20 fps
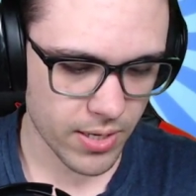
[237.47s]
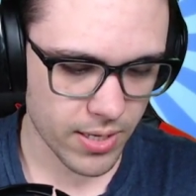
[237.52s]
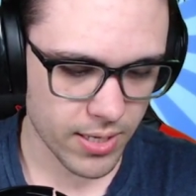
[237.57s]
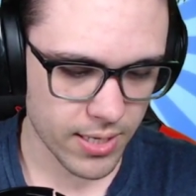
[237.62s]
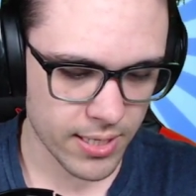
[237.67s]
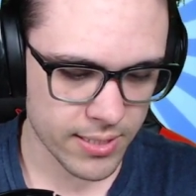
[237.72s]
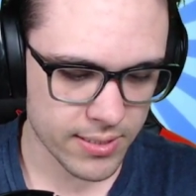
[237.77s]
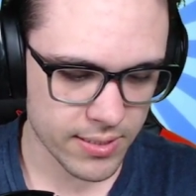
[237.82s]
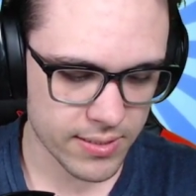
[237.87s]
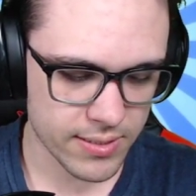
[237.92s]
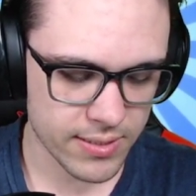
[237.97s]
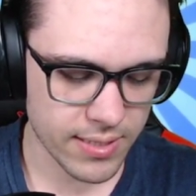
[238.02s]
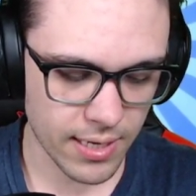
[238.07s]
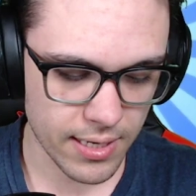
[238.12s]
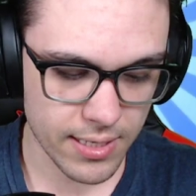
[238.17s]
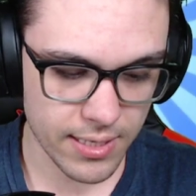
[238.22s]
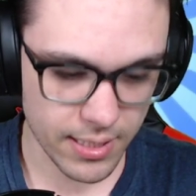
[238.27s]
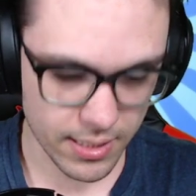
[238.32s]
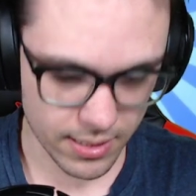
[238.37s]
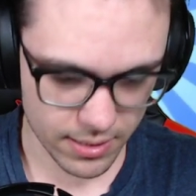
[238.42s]
It's a
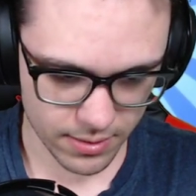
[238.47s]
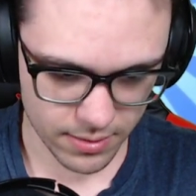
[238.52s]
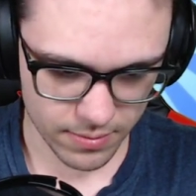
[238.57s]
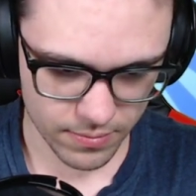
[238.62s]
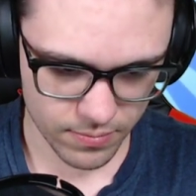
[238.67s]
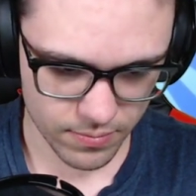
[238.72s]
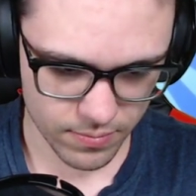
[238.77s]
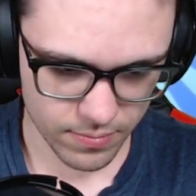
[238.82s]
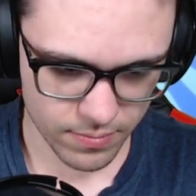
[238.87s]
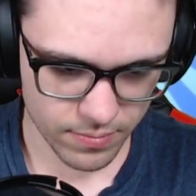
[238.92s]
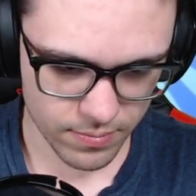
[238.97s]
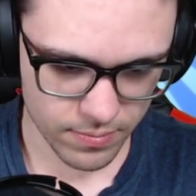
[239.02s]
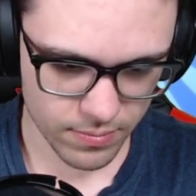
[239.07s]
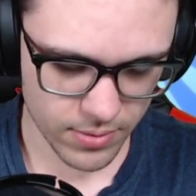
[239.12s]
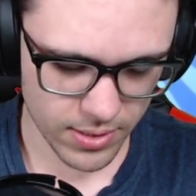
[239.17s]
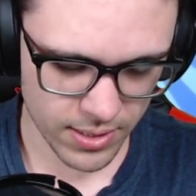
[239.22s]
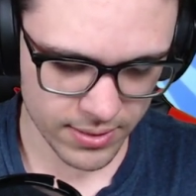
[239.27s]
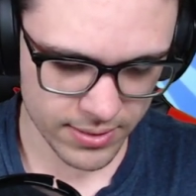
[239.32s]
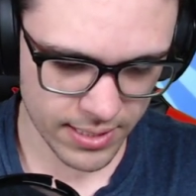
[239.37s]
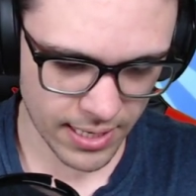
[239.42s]
psychic
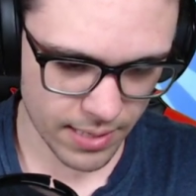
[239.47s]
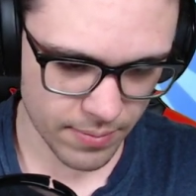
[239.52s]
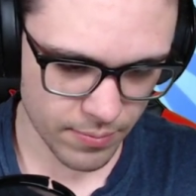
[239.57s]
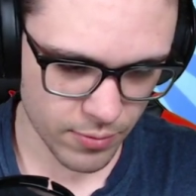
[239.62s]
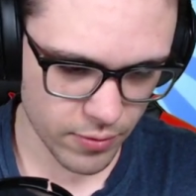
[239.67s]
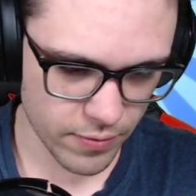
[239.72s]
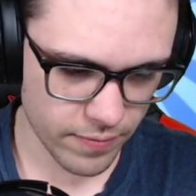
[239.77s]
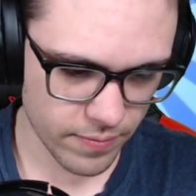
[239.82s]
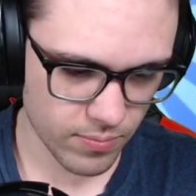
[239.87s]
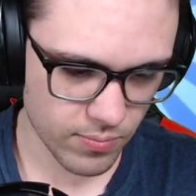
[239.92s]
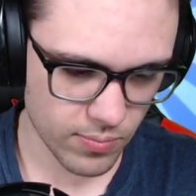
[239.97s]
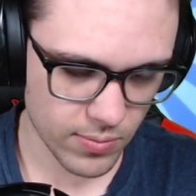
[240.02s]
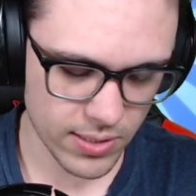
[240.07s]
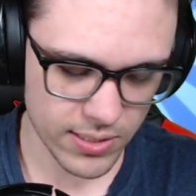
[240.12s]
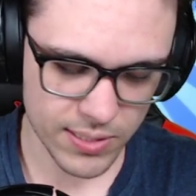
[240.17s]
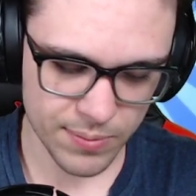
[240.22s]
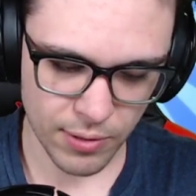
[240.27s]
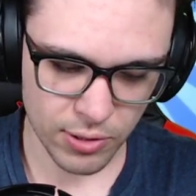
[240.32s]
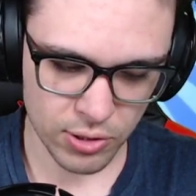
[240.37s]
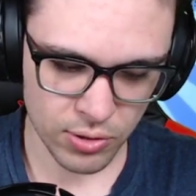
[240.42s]
attack move. His
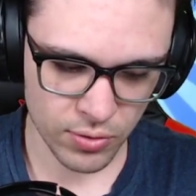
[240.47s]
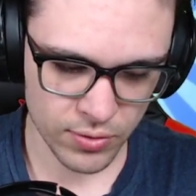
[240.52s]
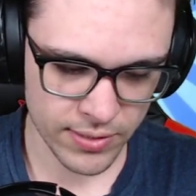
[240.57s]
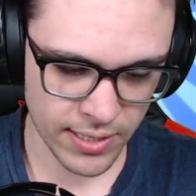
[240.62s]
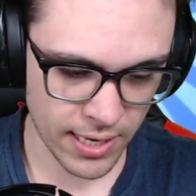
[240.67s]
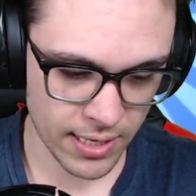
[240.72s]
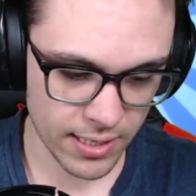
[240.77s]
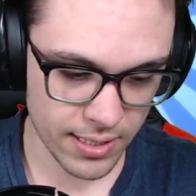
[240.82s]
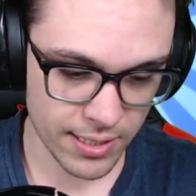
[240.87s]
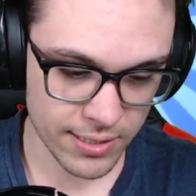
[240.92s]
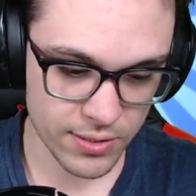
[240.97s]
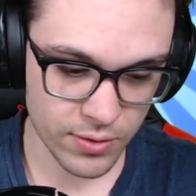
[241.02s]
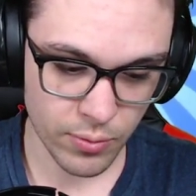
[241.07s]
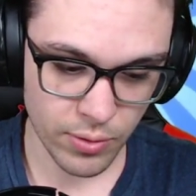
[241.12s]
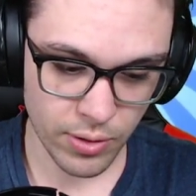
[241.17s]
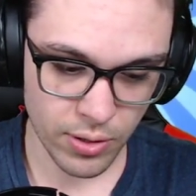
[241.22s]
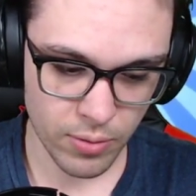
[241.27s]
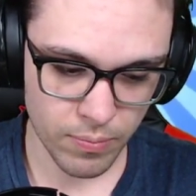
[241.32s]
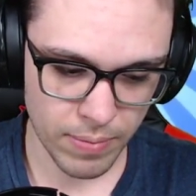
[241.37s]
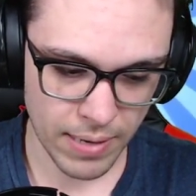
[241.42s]
special attack has
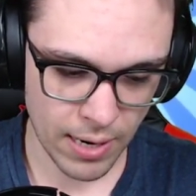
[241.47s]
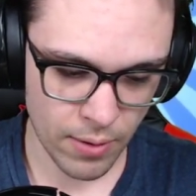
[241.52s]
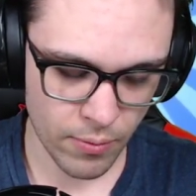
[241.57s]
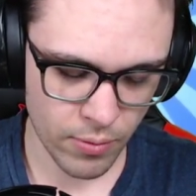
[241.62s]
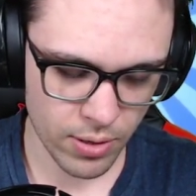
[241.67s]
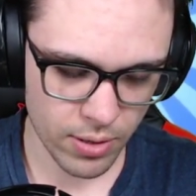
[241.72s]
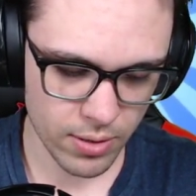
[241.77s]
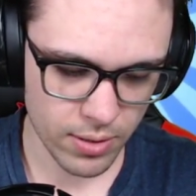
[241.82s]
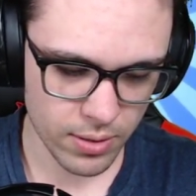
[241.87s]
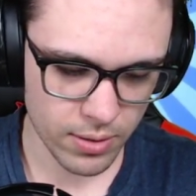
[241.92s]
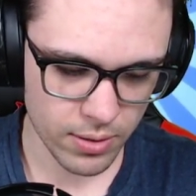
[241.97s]
300 power,